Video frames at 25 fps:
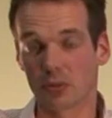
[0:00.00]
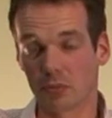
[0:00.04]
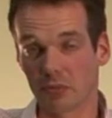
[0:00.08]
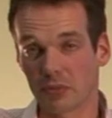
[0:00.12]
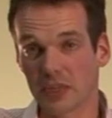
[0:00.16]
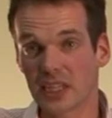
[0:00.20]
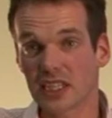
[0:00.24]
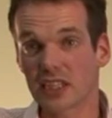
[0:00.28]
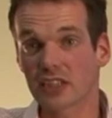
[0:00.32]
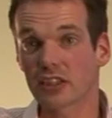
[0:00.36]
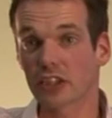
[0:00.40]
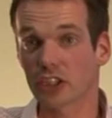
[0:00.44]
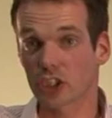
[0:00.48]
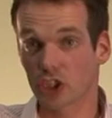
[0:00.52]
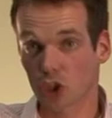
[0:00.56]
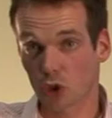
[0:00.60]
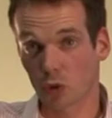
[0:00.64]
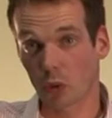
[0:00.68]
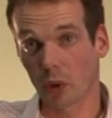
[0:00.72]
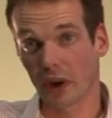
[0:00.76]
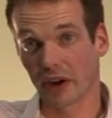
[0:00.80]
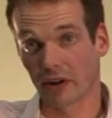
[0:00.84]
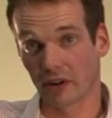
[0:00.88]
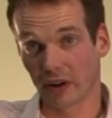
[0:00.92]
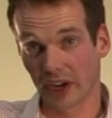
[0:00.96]
the mean
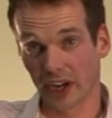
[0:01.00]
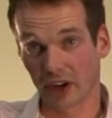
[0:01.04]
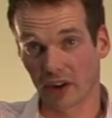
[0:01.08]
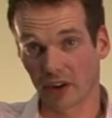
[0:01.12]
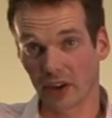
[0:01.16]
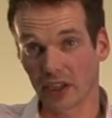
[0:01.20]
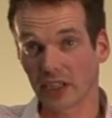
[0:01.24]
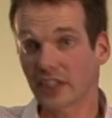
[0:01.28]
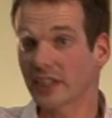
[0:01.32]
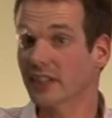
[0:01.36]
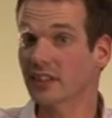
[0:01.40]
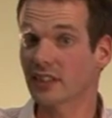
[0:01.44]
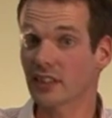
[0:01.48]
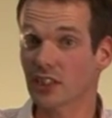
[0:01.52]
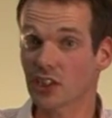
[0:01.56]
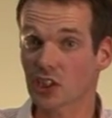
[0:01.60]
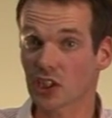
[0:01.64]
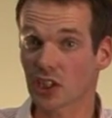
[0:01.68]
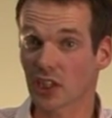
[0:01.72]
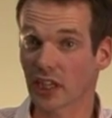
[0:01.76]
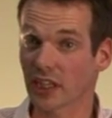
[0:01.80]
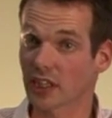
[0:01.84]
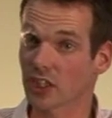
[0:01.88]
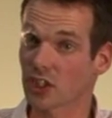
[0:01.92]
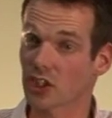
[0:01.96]
square error, in this
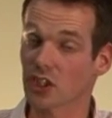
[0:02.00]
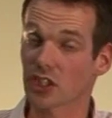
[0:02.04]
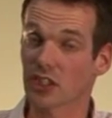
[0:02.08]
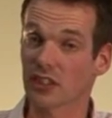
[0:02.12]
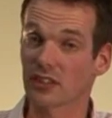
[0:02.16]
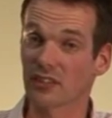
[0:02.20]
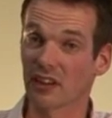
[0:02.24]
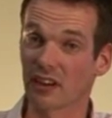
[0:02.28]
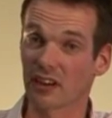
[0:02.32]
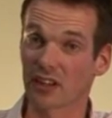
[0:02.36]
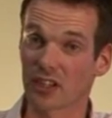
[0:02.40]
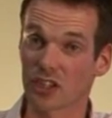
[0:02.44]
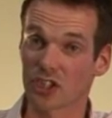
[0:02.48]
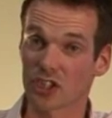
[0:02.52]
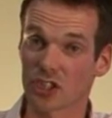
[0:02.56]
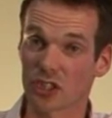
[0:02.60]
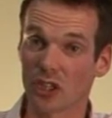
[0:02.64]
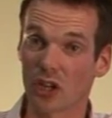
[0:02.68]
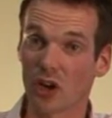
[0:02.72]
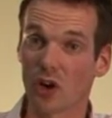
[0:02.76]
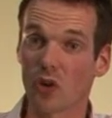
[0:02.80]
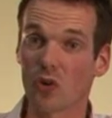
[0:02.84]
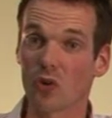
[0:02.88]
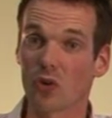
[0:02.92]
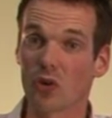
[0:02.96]
case there is
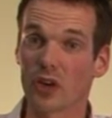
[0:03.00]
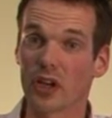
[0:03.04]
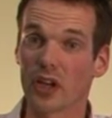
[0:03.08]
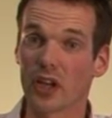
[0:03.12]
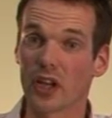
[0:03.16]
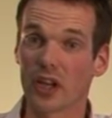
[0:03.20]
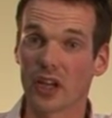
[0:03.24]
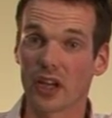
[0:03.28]
no